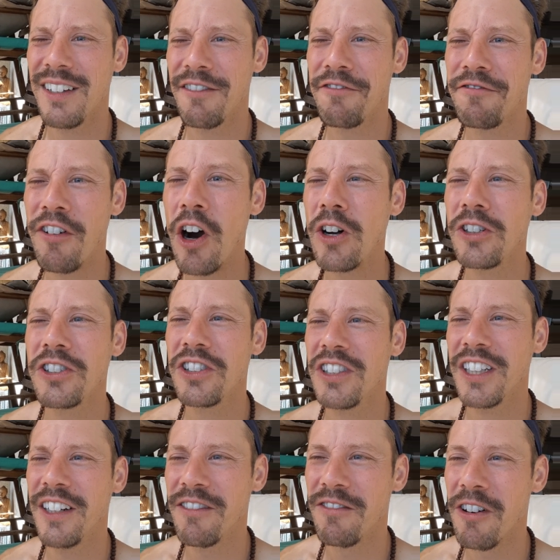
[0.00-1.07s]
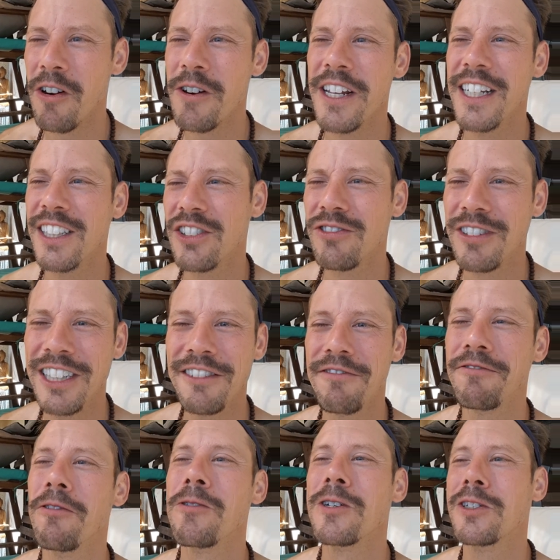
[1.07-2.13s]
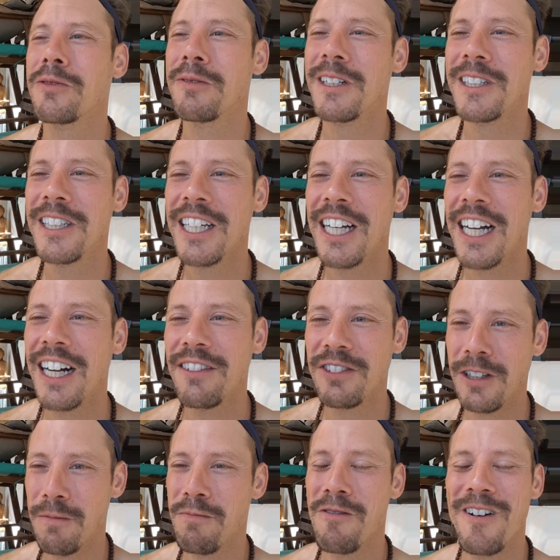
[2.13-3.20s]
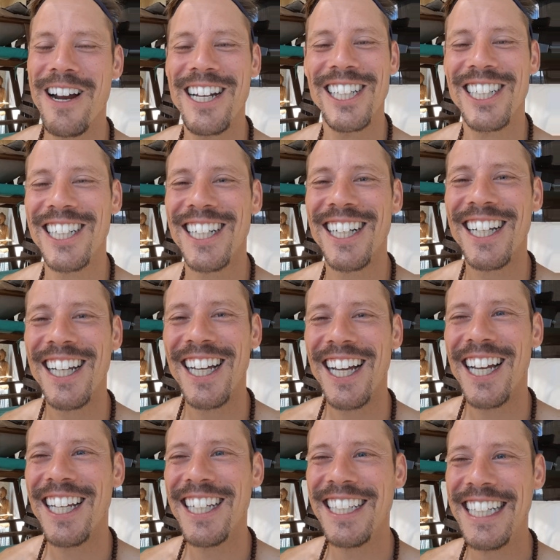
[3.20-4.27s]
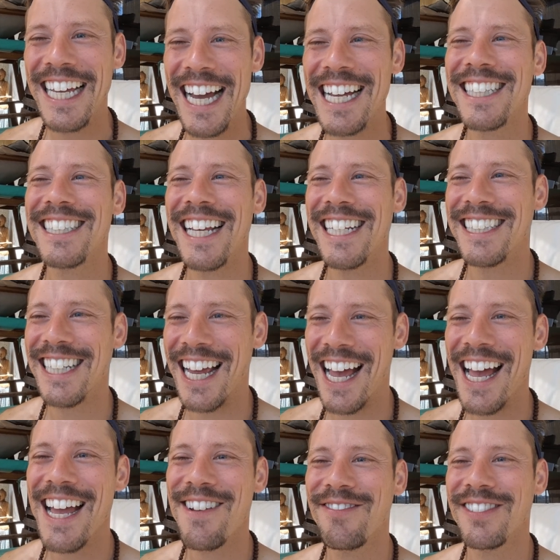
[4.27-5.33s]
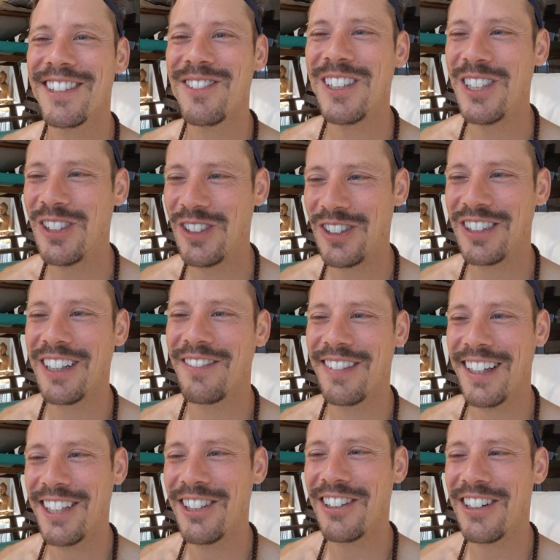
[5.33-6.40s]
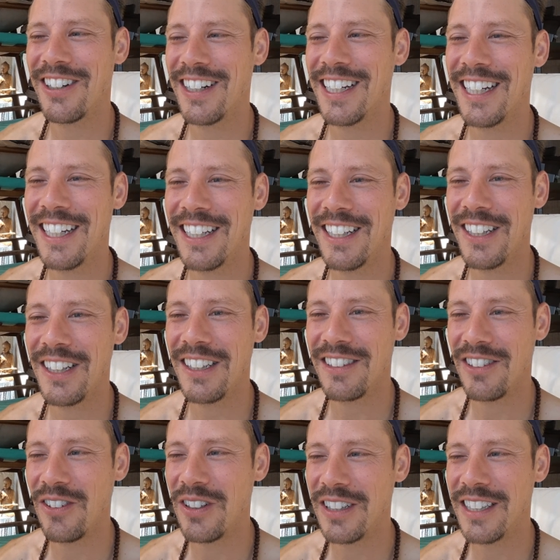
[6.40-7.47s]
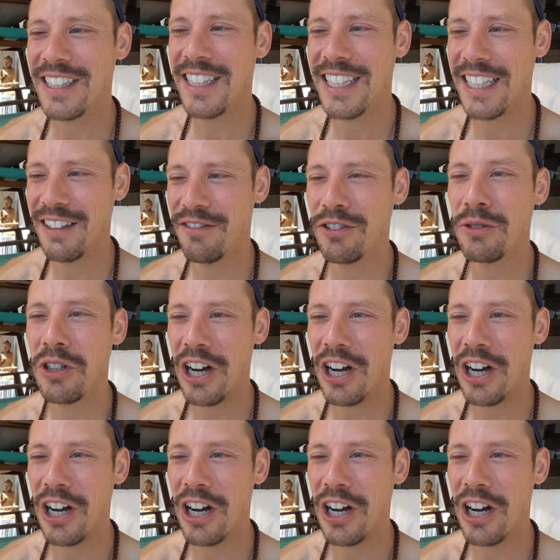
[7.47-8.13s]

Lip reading: false, erroneous reinforcement of separation. Yes, at times when you do something, it's going to give you